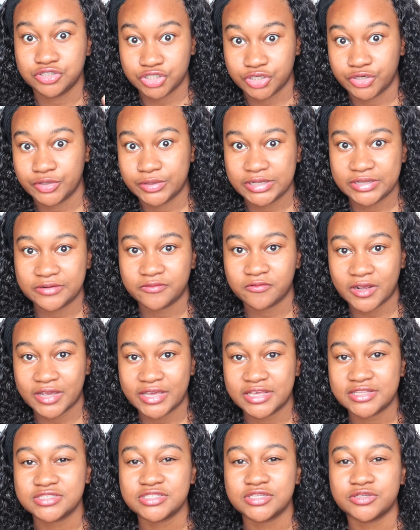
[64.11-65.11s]
journey,
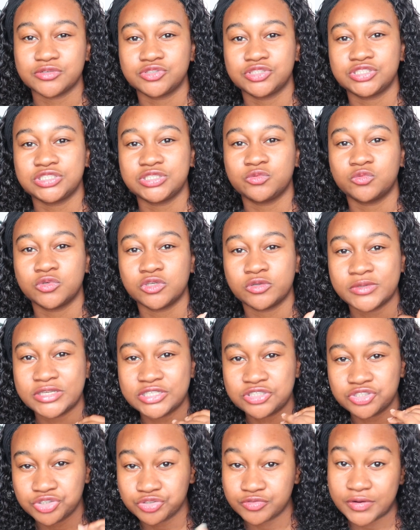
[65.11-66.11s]
right? So she will
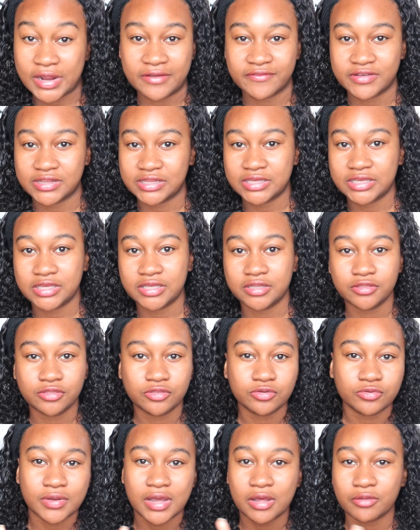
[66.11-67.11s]
be traveling
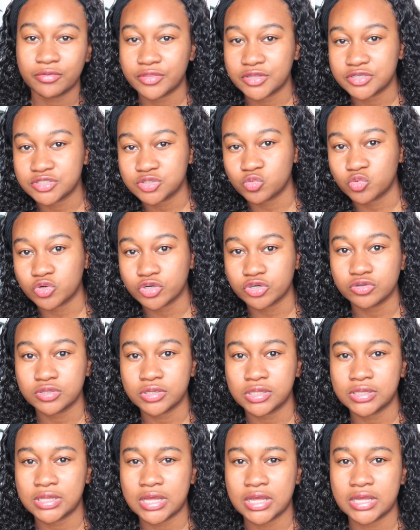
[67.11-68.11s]
throughout this world
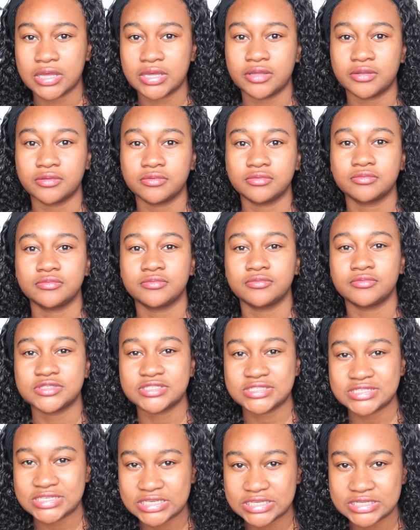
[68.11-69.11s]
a lot,
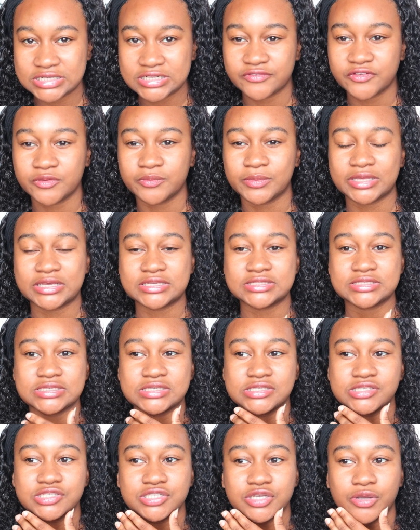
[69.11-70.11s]
seeing different
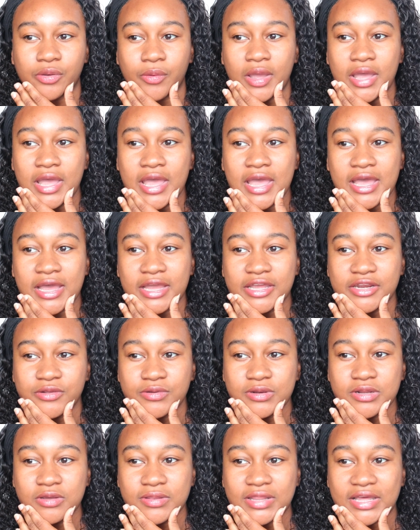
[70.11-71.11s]
places. So I
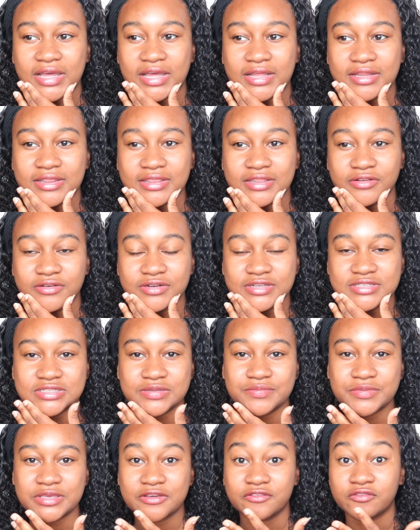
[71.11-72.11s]
do know that there needs
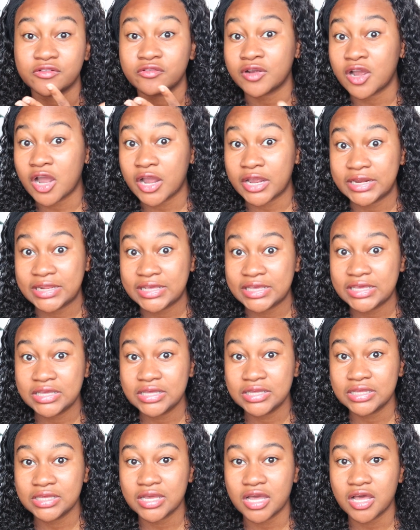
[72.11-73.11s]
to be a
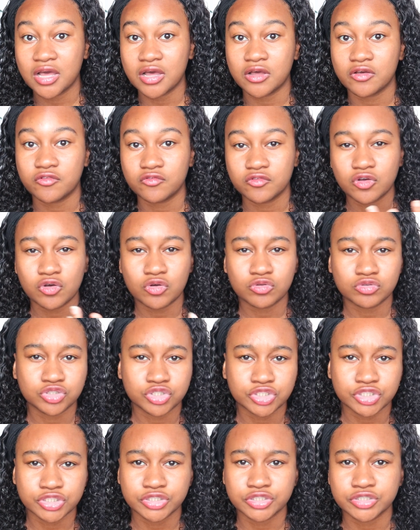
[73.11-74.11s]
variety of
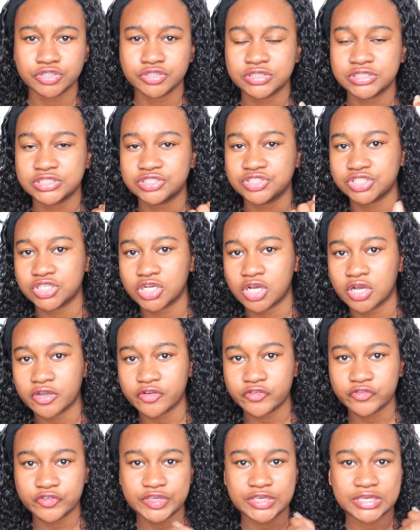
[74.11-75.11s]
cultures and
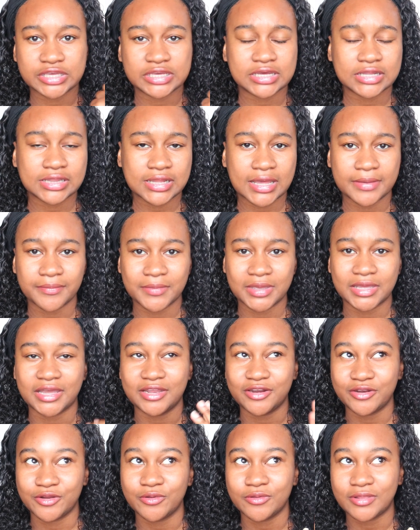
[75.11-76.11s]
geography and climate. I
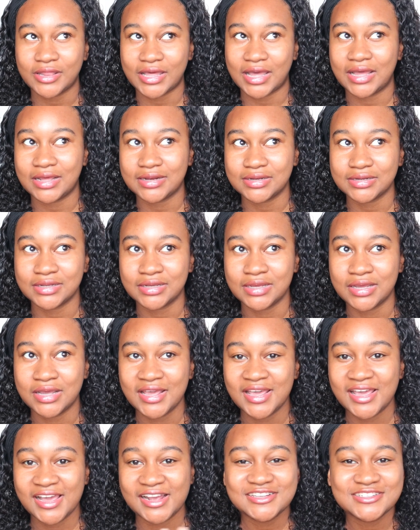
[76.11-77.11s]
know that.
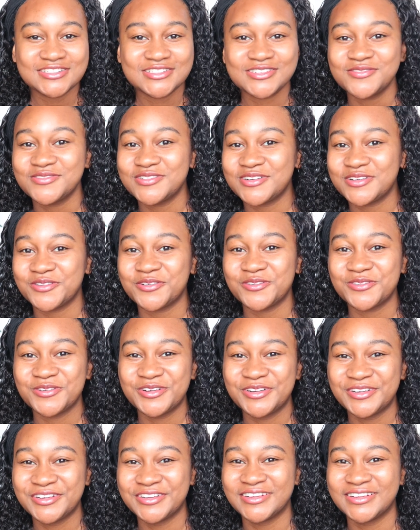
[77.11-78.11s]
I just don't know
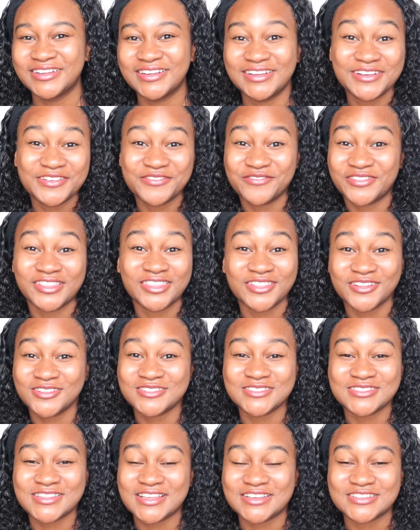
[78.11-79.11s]
what
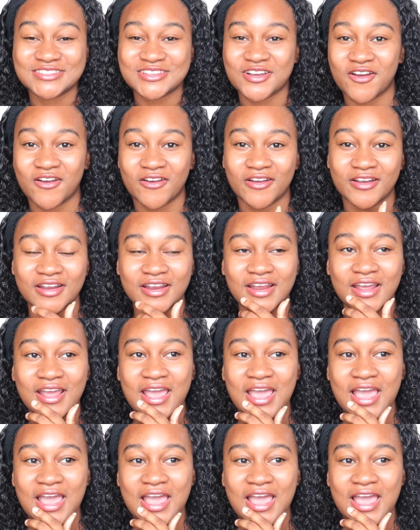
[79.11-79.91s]
those things are.